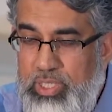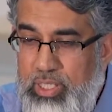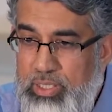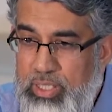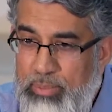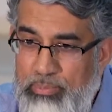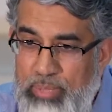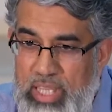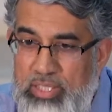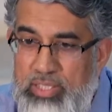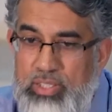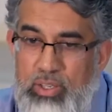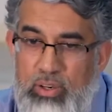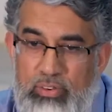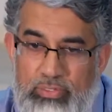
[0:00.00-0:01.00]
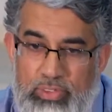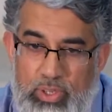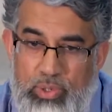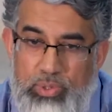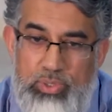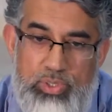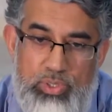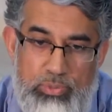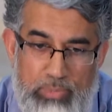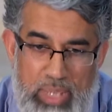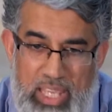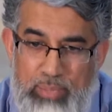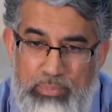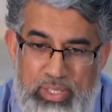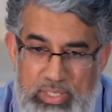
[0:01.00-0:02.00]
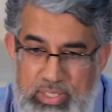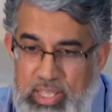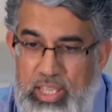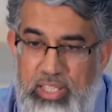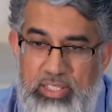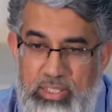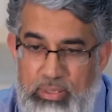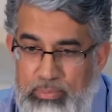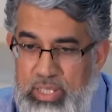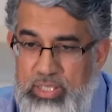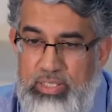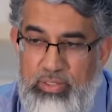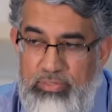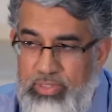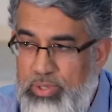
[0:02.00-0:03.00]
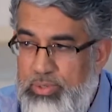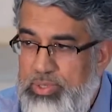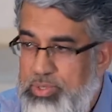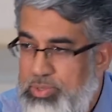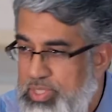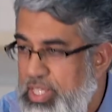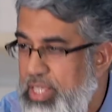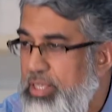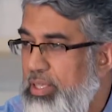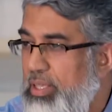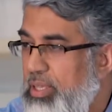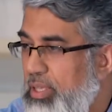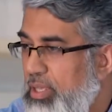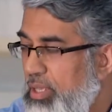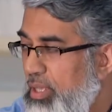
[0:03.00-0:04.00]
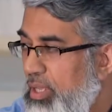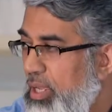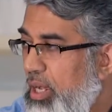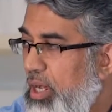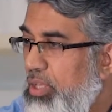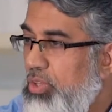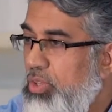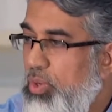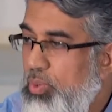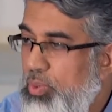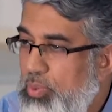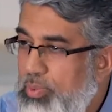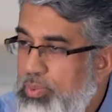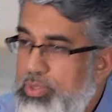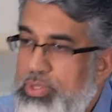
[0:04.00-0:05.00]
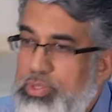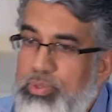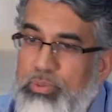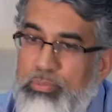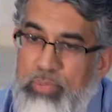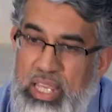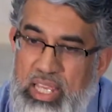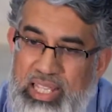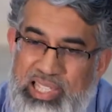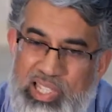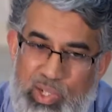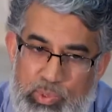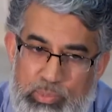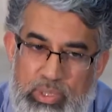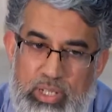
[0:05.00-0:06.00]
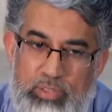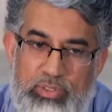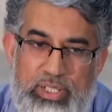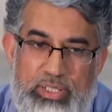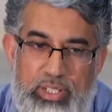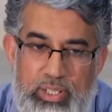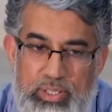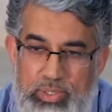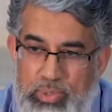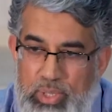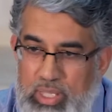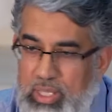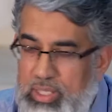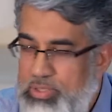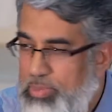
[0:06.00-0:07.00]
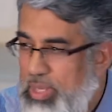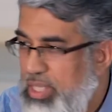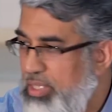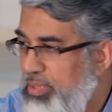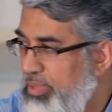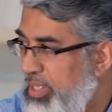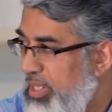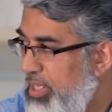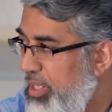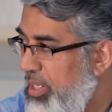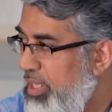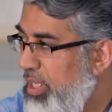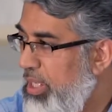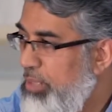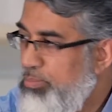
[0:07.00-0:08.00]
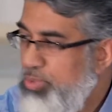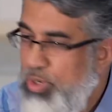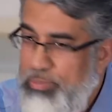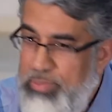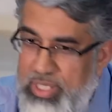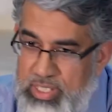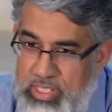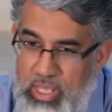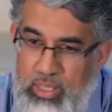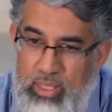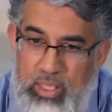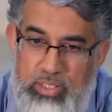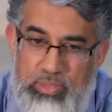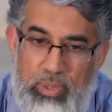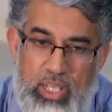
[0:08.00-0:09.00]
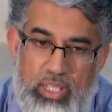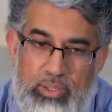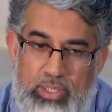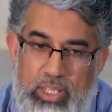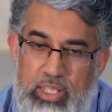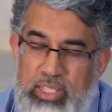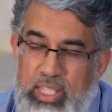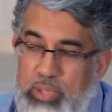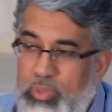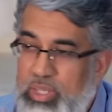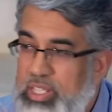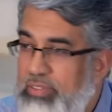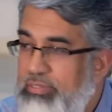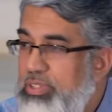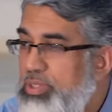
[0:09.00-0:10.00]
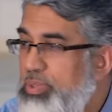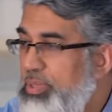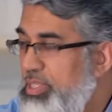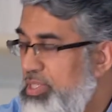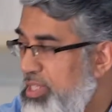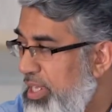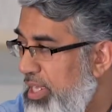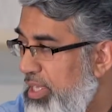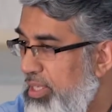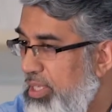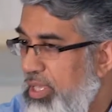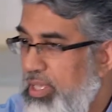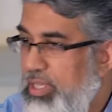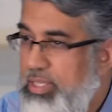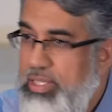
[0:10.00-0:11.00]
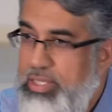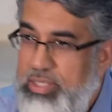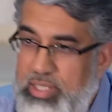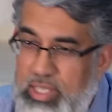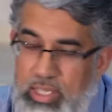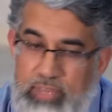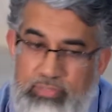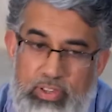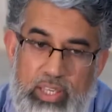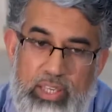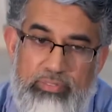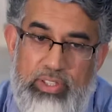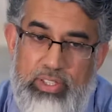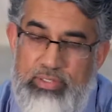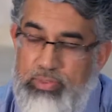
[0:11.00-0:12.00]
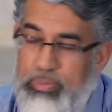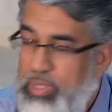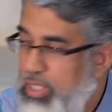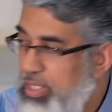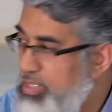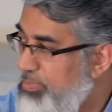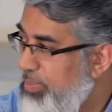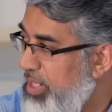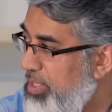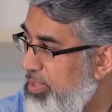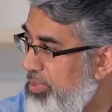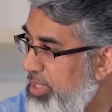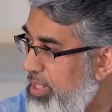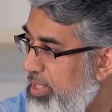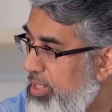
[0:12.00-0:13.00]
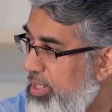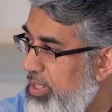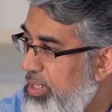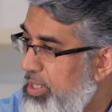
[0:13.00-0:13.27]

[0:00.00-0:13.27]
The best of those who make mistakes, the best of those who sin, are those who make tawbah, return to Allah subhanahu wa ta'ala. Promise Allah subhanahu wa ta'ala, they will never do this again. They seek forgiveness from Allah subhanahu wa ta'ala.